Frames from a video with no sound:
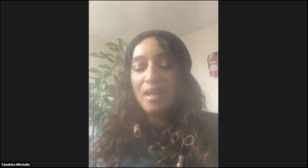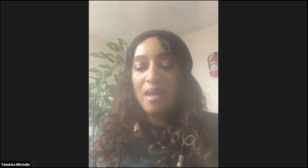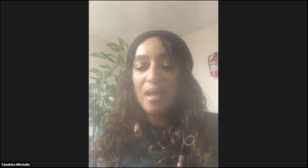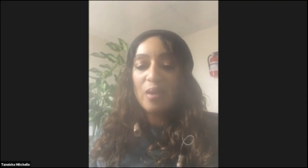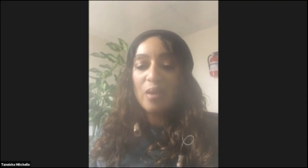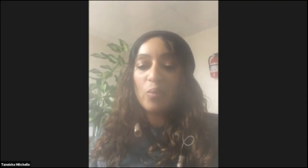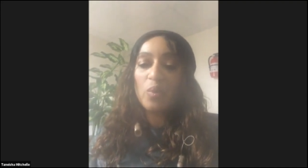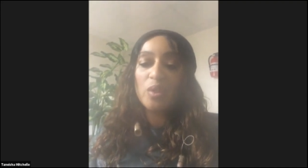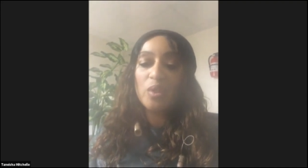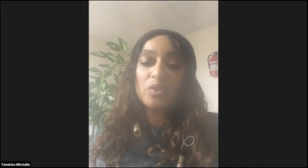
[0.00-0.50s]

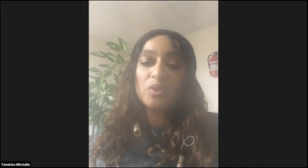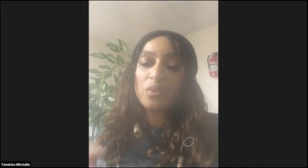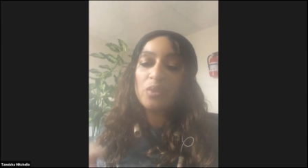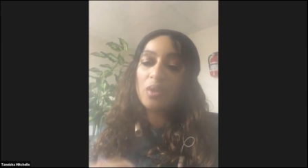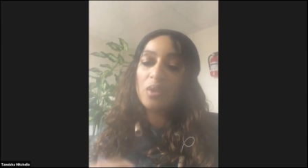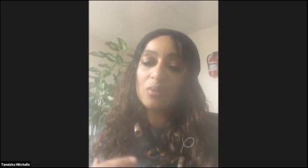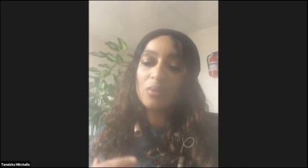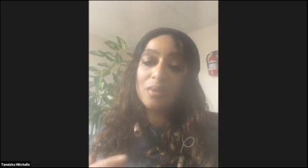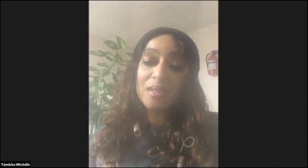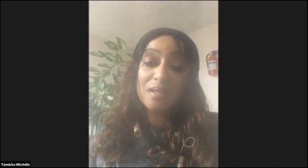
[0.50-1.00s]
and when you
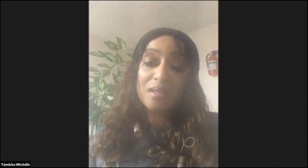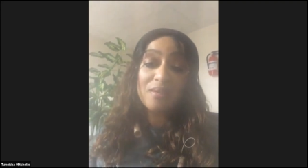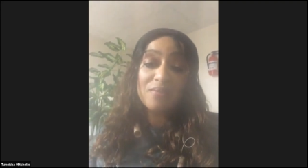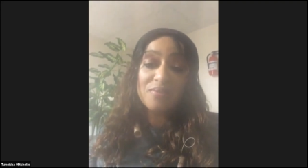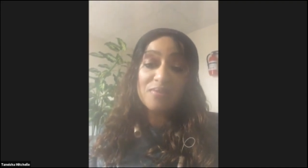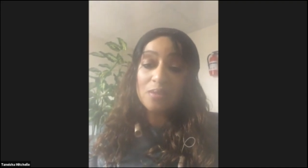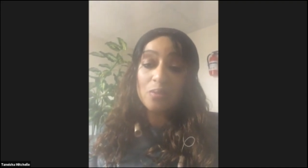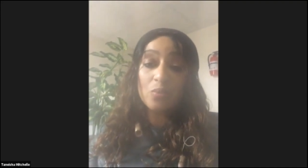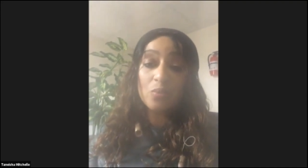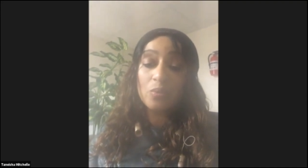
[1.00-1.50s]
don't love
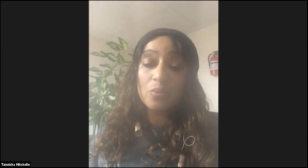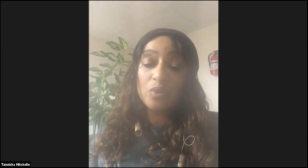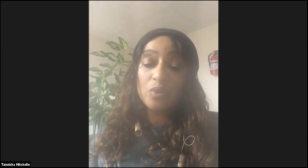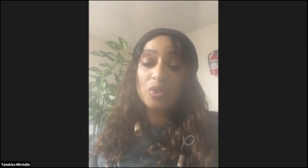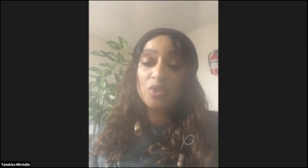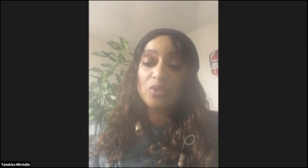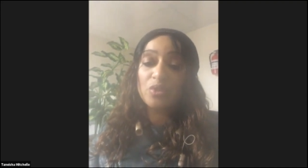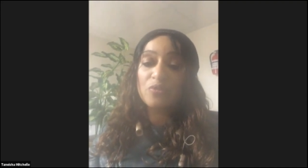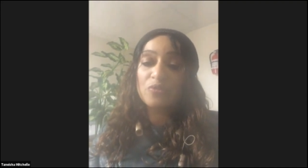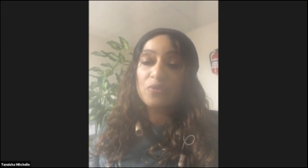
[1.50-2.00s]
someone
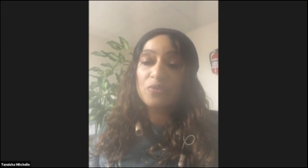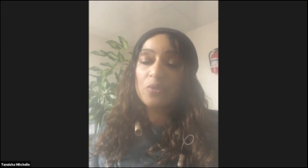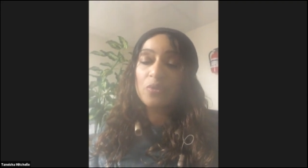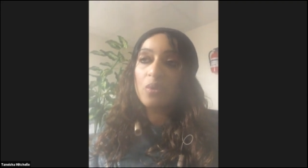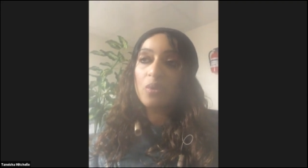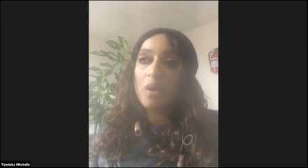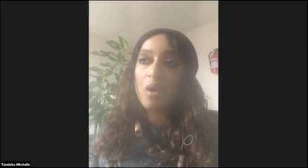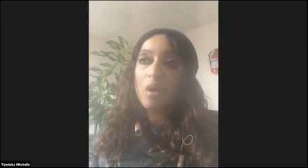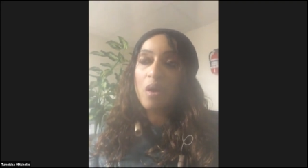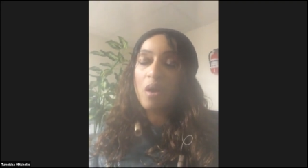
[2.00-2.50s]
with your
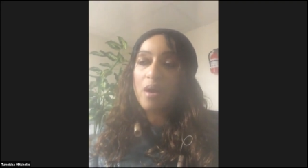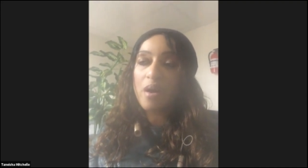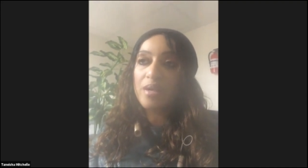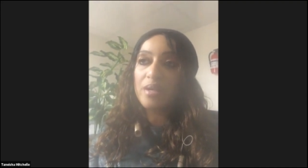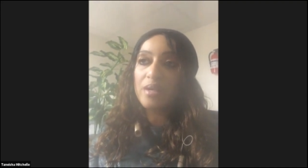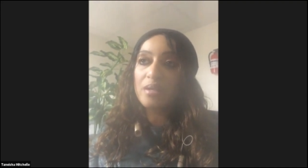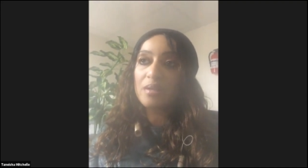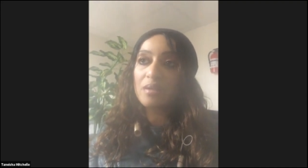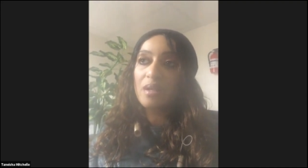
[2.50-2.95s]
full heart,